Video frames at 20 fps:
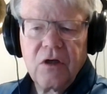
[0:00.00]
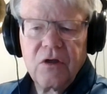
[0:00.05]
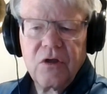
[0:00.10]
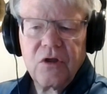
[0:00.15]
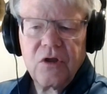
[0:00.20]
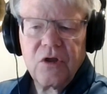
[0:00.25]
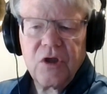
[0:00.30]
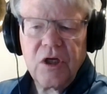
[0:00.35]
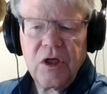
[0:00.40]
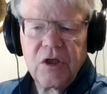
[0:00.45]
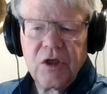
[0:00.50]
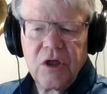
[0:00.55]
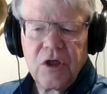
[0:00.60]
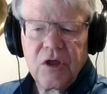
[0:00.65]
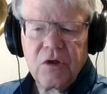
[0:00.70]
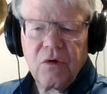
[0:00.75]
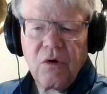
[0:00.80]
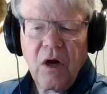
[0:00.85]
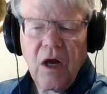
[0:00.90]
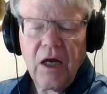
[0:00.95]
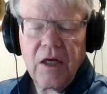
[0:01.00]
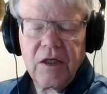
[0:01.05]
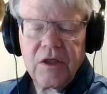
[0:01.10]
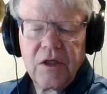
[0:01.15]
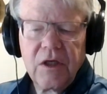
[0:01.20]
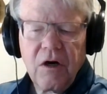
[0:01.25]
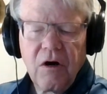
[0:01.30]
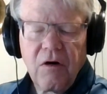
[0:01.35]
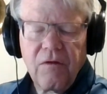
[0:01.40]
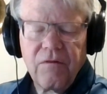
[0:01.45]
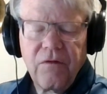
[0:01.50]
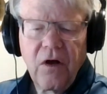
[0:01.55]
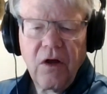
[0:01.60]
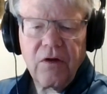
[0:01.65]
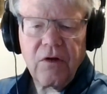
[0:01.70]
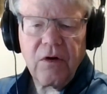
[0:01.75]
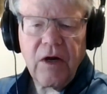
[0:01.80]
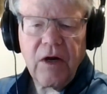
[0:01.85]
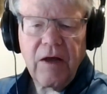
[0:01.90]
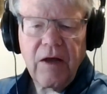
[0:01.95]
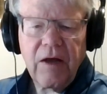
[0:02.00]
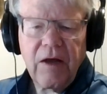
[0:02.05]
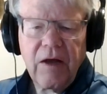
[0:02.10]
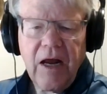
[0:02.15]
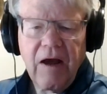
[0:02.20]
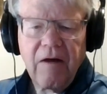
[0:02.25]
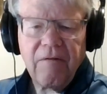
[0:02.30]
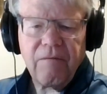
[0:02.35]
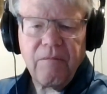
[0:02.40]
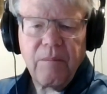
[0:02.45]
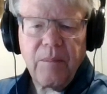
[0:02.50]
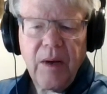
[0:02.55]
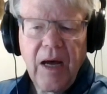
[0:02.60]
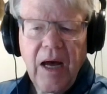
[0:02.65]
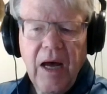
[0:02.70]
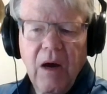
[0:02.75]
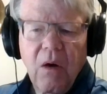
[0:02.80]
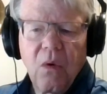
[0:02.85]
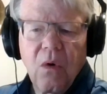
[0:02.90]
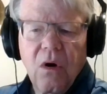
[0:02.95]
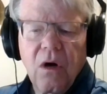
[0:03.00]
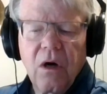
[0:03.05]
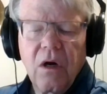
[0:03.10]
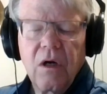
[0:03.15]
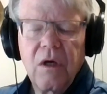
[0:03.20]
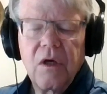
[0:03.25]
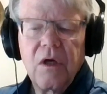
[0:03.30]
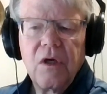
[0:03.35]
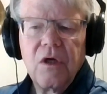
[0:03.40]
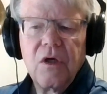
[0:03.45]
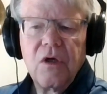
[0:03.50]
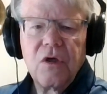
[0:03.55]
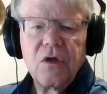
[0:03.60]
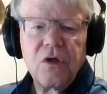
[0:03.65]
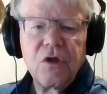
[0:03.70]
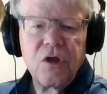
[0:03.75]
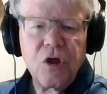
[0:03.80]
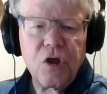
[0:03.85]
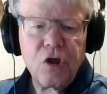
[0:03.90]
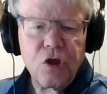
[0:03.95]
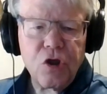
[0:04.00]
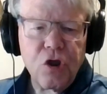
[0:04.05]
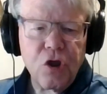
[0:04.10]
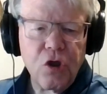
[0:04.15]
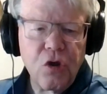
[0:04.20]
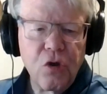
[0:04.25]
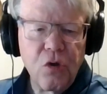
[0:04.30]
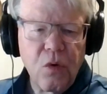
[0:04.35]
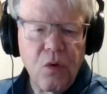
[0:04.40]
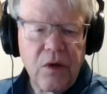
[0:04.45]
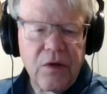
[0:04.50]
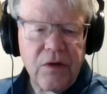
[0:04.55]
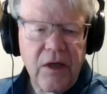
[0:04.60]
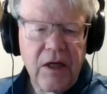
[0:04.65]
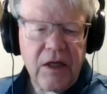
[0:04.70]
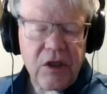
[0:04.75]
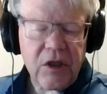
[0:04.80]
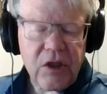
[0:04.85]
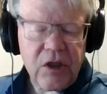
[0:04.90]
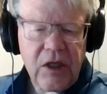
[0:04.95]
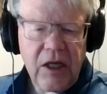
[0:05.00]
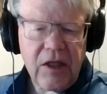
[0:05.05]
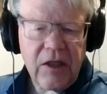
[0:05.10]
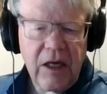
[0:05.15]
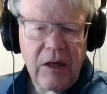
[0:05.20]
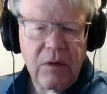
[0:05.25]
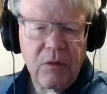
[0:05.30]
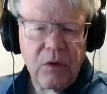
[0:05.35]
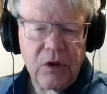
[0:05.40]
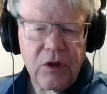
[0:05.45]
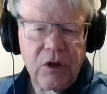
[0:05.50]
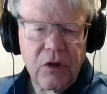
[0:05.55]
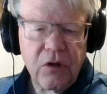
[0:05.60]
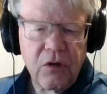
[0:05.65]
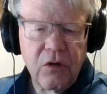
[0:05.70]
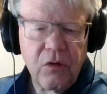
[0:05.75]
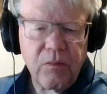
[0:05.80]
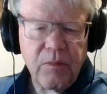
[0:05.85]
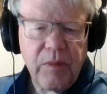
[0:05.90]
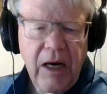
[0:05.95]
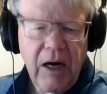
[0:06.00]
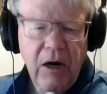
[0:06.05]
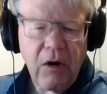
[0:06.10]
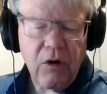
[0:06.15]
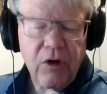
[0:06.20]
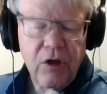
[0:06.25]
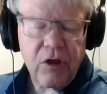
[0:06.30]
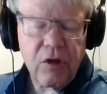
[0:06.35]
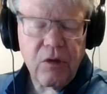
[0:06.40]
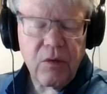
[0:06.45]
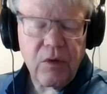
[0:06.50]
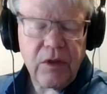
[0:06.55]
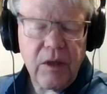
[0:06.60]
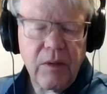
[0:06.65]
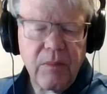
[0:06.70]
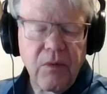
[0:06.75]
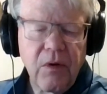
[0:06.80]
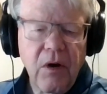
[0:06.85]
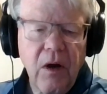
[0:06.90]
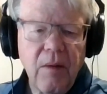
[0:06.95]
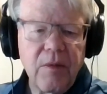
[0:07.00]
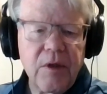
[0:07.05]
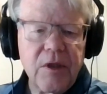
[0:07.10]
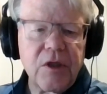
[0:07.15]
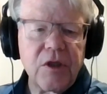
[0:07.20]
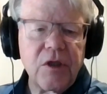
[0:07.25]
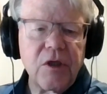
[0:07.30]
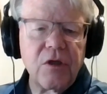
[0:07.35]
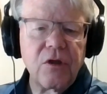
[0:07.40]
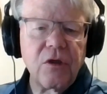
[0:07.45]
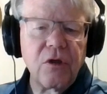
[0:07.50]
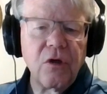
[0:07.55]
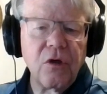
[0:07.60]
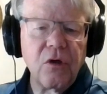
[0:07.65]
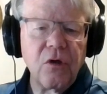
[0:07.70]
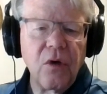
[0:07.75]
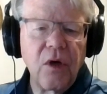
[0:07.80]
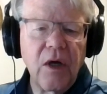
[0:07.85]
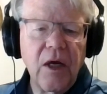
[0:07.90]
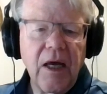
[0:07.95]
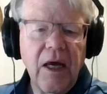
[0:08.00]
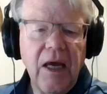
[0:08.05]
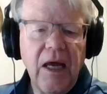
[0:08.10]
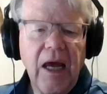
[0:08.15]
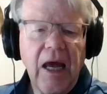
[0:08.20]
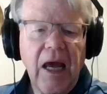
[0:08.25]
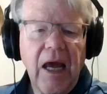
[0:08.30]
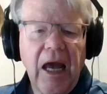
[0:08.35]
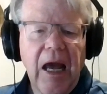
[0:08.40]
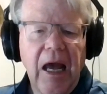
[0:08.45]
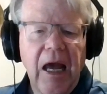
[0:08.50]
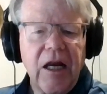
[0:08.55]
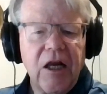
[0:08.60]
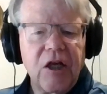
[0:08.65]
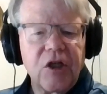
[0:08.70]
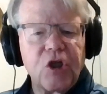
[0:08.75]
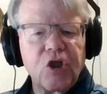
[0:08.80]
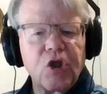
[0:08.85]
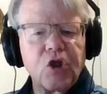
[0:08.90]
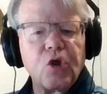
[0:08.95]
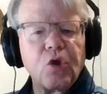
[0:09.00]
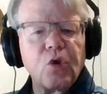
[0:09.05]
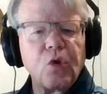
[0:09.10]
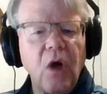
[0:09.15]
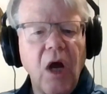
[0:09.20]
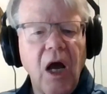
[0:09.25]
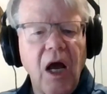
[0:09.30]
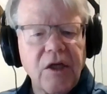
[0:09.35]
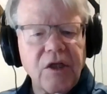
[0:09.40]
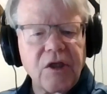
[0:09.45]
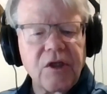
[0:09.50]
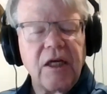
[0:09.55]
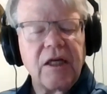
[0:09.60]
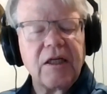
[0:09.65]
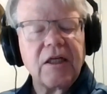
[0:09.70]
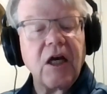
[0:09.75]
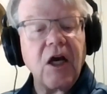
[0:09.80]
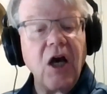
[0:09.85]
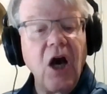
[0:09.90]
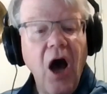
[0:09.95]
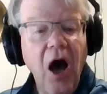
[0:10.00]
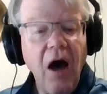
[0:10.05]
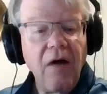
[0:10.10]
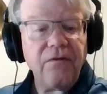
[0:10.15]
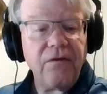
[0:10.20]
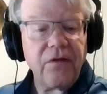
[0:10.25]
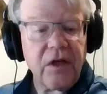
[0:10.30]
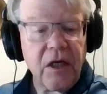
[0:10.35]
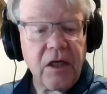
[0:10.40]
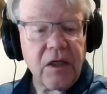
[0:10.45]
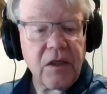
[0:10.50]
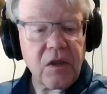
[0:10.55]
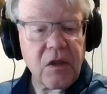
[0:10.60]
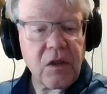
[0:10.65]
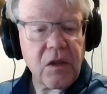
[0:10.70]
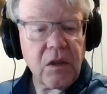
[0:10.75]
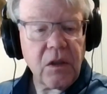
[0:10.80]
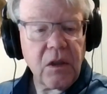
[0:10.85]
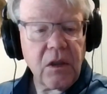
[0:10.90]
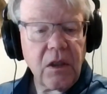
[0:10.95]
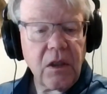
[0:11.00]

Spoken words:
Jesus Christ and our Father in heaven have power to do what they said they will do, power to do what they promised to do, and it's trust and confidence